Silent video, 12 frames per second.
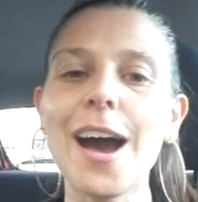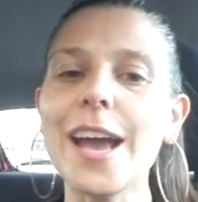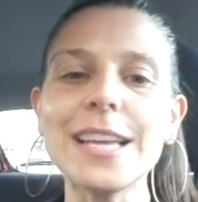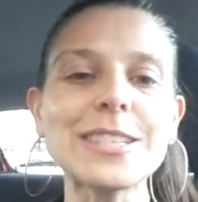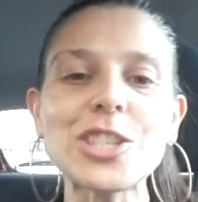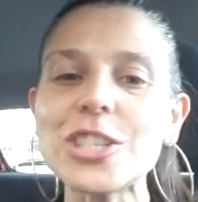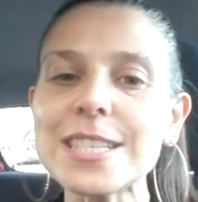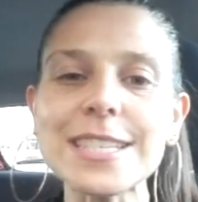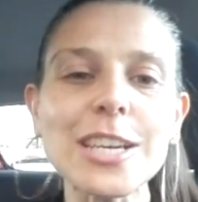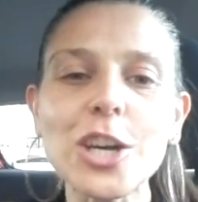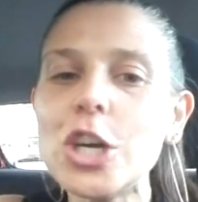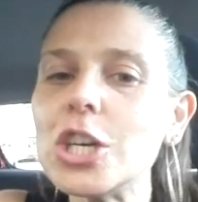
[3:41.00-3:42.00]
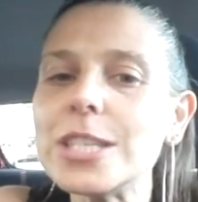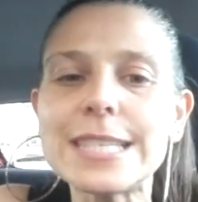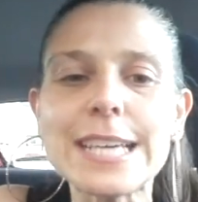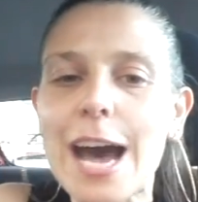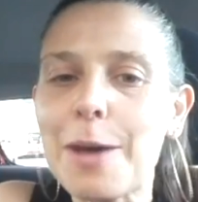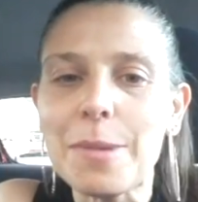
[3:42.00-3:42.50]
it's just a good
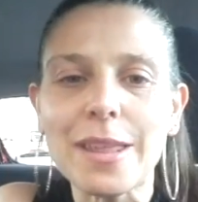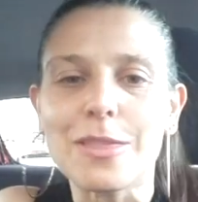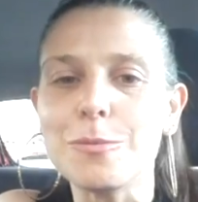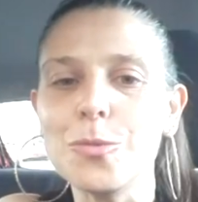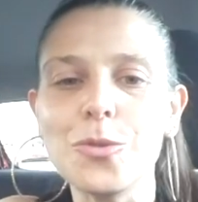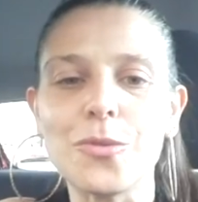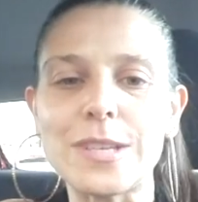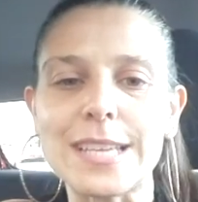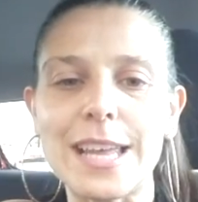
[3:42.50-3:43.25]
time at the movies.